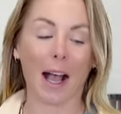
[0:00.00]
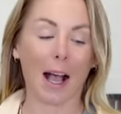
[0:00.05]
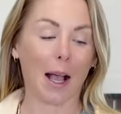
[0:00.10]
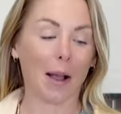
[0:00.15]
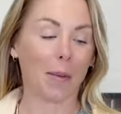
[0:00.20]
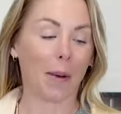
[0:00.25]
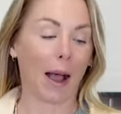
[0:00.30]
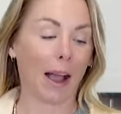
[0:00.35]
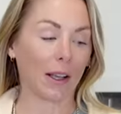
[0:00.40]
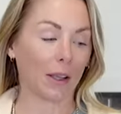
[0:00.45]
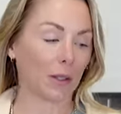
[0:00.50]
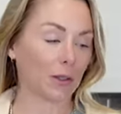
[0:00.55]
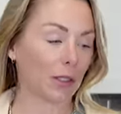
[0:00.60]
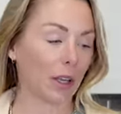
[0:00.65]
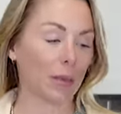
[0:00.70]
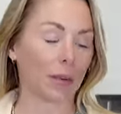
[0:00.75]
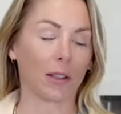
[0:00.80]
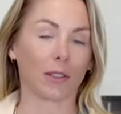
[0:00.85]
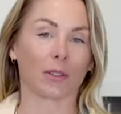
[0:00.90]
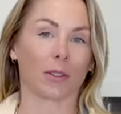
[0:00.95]
um, I go
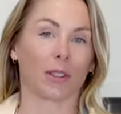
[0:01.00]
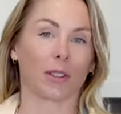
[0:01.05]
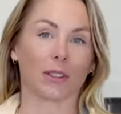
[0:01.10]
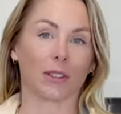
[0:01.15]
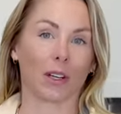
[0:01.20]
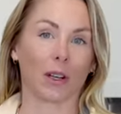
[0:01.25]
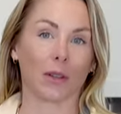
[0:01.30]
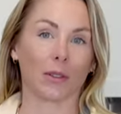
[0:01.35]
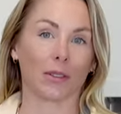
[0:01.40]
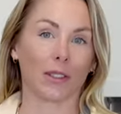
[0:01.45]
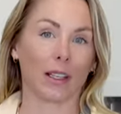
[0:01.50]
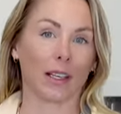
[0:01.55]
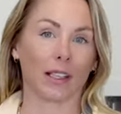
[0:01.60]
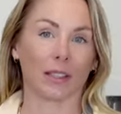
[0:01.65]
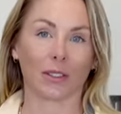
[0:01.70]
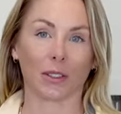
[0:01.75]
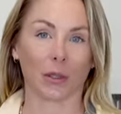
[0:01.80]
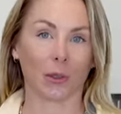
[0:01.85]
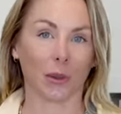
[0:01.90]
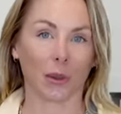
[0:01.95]
shopping at Trader Joe's and I
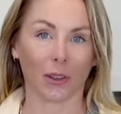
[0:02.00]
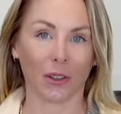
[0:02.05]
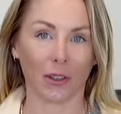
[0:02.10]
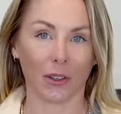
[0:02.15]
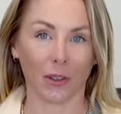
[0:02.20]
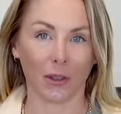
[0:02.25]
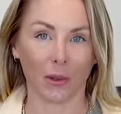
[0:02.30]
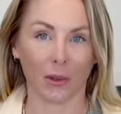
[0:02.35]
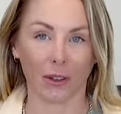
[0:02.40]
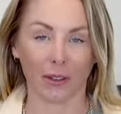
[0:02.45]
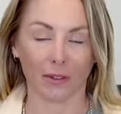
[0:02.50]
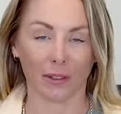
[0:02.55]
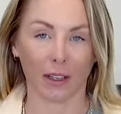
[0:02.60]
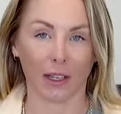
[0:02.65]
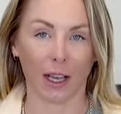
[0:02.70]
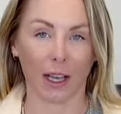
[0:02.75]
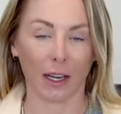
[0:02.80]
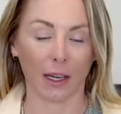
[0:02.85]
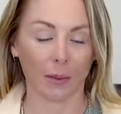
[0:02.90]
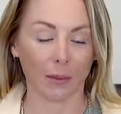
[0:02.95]
show you all the new and
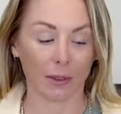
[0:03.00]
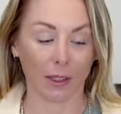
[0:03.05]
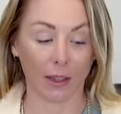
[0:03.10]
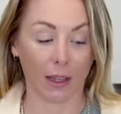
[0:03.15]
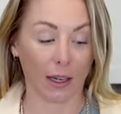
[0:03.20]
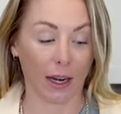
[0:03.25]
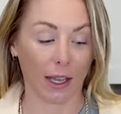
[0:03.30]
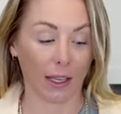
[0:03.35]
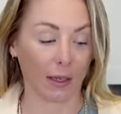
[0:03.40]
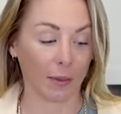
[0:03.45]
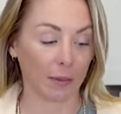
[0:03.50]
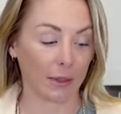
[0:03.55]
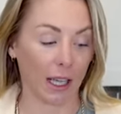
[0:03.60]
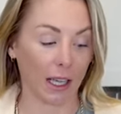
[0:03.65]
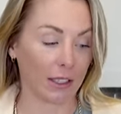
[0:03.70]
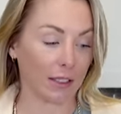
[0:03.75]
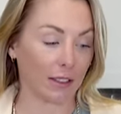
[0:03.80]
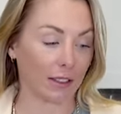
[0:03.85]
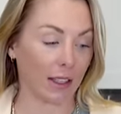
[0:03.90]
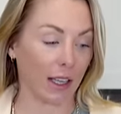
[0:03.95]
fun items and then items
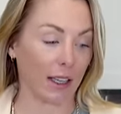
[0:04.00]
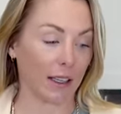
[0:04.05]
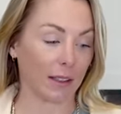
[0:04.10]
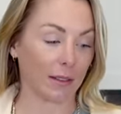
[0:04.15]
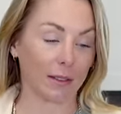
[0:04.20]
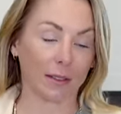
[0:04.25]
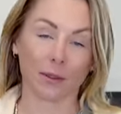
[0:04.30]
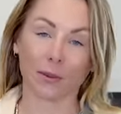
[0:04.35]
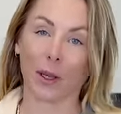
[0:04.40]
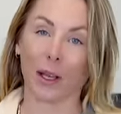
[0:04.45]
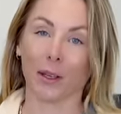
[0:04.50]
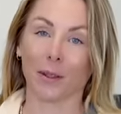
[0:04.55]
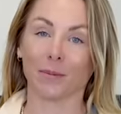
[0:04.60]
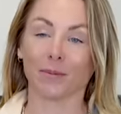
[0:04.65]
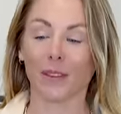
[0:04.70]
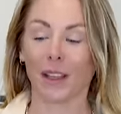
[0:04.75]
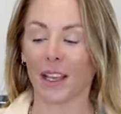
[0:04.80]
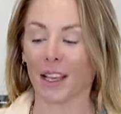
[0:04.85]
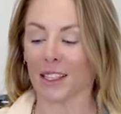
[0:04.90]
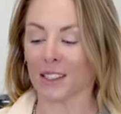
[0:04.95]
I just like as well.
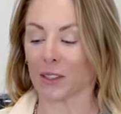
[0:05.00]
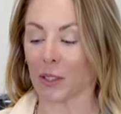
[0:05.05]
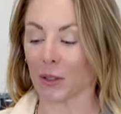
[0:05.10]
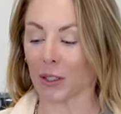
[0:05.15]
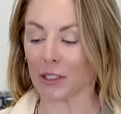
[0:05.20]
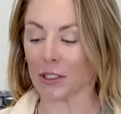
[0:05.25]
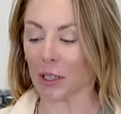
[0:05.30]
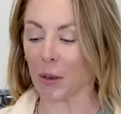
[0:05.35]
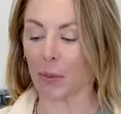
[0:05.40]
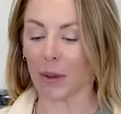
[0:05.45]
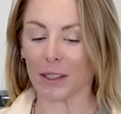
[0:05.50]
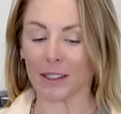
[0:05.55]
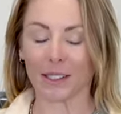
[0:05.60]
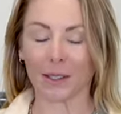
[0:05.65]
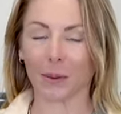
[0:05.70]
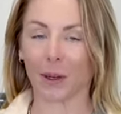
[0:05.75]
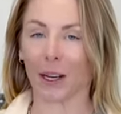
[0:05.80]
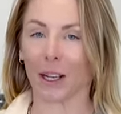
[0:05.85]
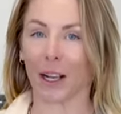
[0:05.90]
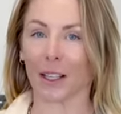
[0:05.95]
So let's jump in and
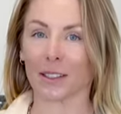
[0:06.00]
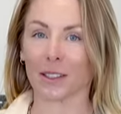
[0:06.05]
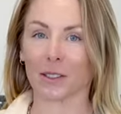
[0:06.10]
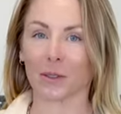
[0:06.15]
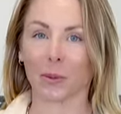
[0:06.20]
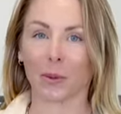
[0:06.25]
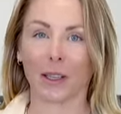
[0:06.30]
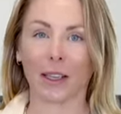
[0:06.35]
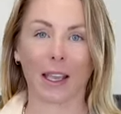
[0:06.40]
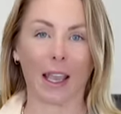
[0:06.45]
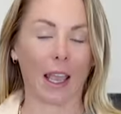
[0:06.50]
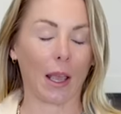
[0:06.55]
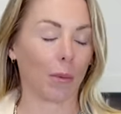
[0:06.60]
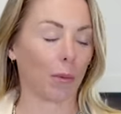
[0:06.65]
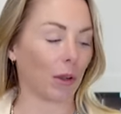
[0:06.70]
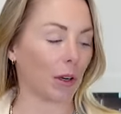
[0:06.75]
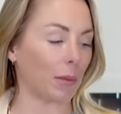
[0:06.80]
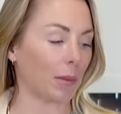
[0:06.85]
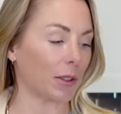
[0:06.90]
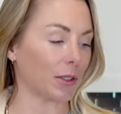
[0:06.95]
see what I got this week, and
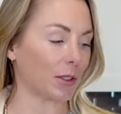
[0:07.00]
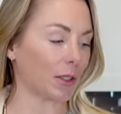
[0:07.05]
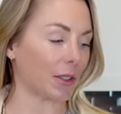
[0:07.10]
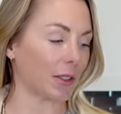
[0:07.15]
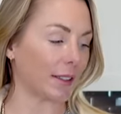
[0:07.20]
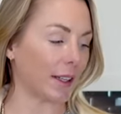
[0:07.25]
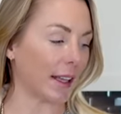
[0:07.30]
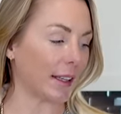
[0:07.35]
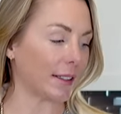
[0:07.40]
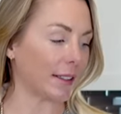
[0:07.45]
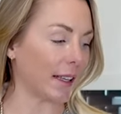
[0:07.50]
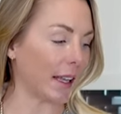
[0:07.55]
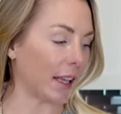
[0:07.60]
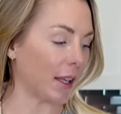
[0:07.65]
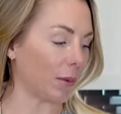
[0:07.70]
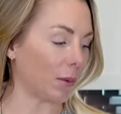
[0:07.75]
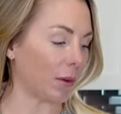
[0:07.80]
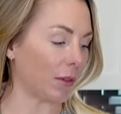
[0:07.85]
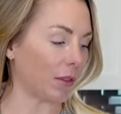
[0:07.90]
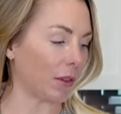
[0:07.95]
we're gonna be sure to taste
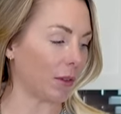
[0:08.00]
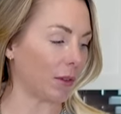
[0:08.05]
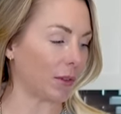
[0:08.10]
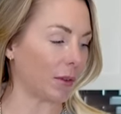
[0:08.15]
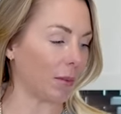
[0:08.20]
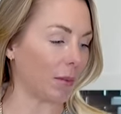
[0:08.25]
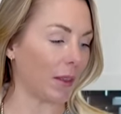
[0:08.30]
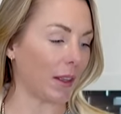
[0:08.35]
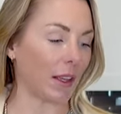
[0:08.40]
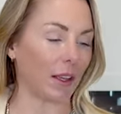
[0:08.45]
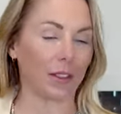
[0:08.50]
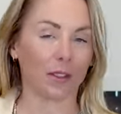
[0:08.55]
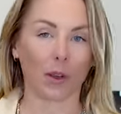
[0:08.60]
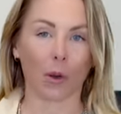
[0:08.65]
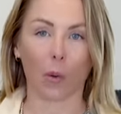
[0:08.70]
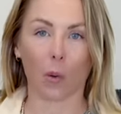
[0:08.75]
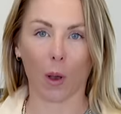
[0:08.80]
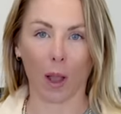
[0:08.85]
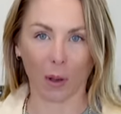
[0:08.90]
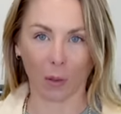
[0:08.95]
and review some things
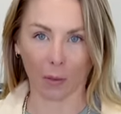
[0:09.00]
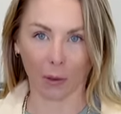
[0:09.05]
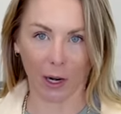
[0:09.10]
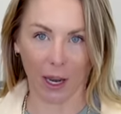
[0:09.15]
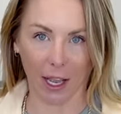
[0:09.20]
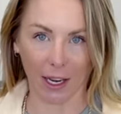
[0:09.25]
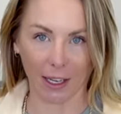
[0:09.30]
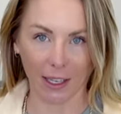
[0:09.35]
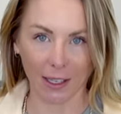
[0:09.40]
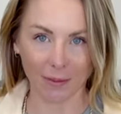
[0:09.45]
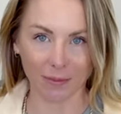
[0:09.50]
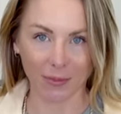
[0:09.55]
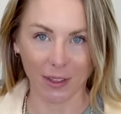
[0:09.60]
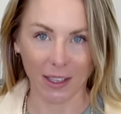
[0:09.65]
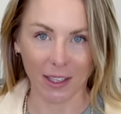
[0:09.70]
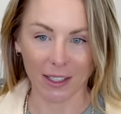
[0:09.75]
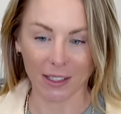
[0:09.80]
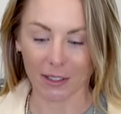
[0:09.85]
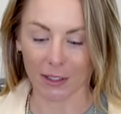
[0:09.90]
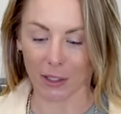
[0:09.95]
while we're at it.
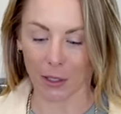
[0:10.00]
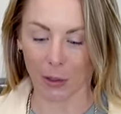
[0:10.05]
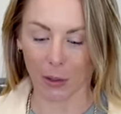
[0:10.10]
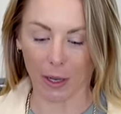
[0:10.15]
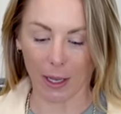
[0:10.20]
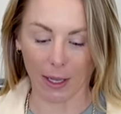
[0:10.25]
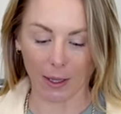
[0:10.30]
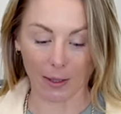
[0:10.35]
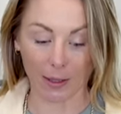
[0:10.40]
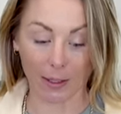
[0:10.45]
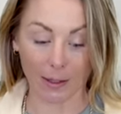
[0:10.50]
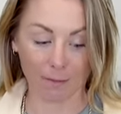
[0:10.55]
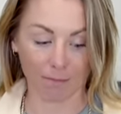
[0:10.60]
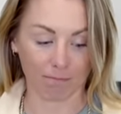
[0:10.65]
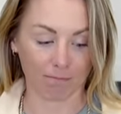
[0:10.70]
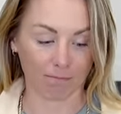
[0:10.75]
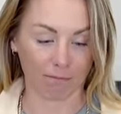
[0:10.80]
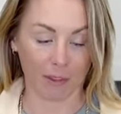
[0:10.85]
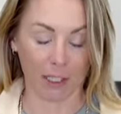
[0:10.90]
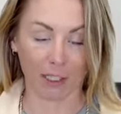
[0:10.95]
So uh,
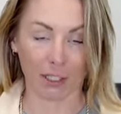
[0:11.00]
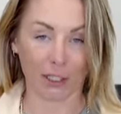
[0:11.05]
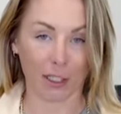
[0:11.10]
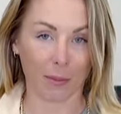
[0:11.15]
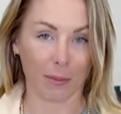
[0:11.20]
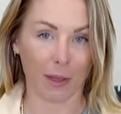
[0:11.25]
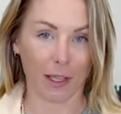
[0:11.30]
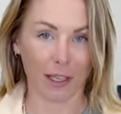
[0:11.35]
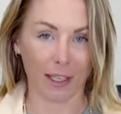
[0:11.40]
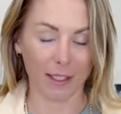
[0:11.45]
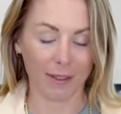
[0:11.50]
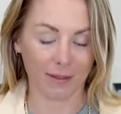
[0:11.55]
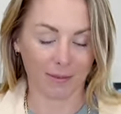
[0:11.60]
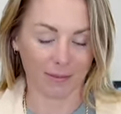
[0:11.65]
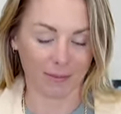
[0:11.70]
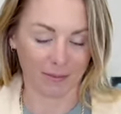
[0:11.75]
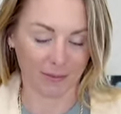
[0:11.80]
let's jump on in.